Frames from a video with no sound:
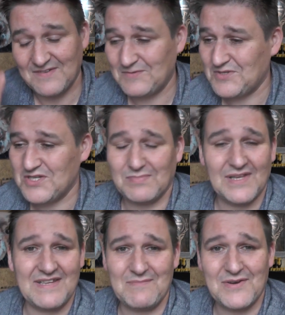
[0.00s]
It's just
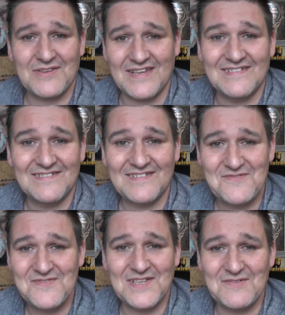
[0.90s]
bloody brilliant.
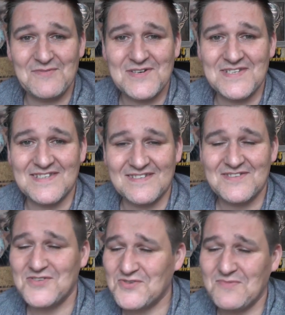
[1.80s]
It really was.
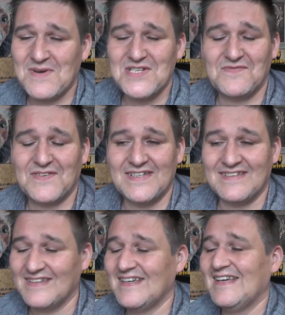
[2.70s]
So much fun.